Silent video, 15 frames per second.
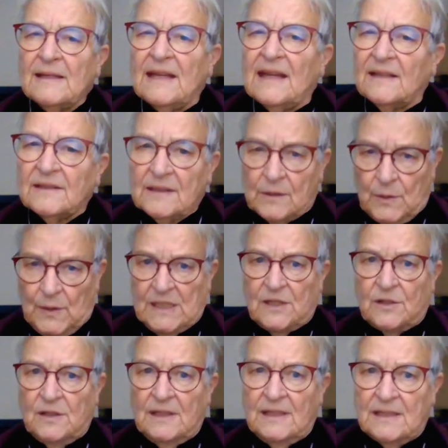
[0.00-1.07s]
In the end, the
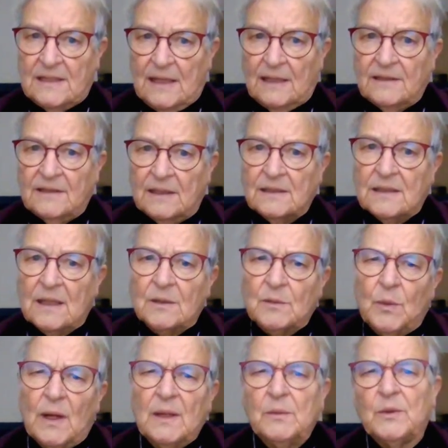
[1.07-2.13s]
question is, I think,
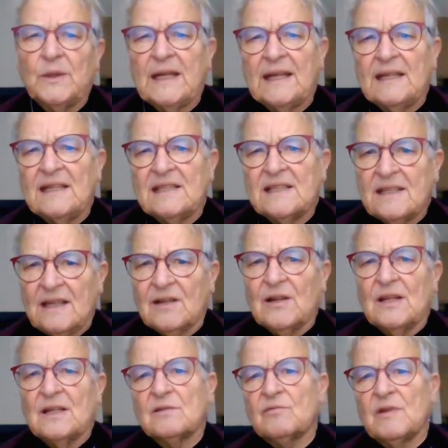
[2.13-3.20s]
that why would any
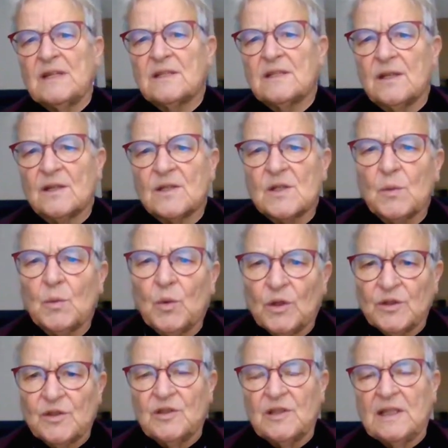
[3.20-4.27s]
serious researcher
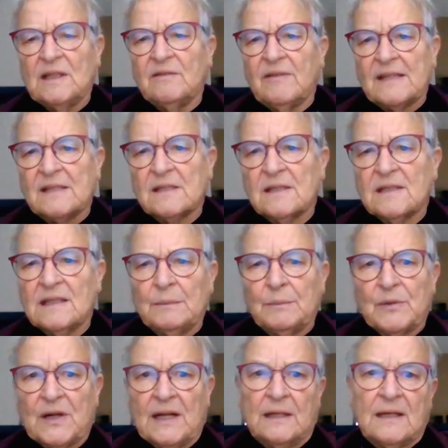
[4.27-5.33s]
want to invest
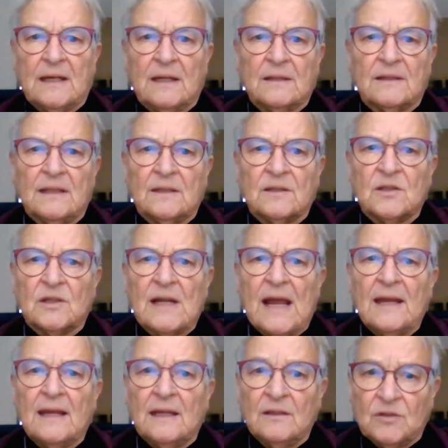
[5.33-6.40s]
in breaking the
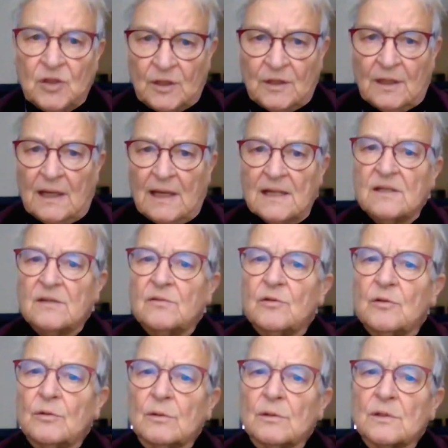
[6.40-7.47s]
internalized
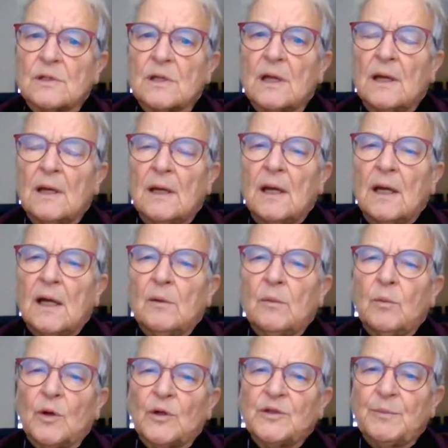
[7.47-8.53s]
rules
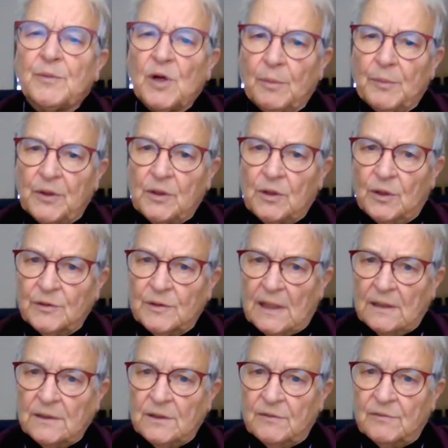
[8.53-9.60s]
of what proper
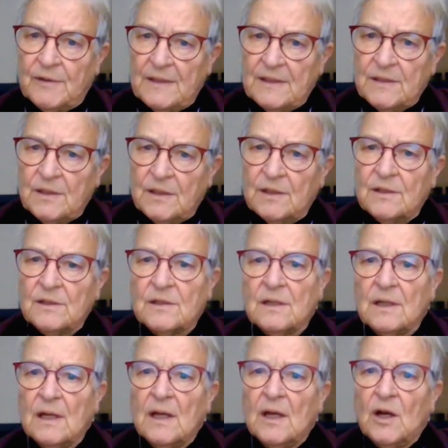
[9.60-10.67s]
conduct of
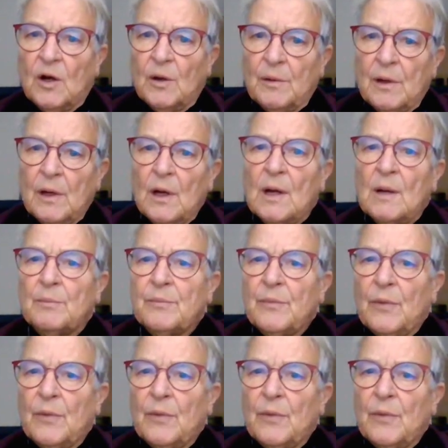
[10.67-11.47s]
research, or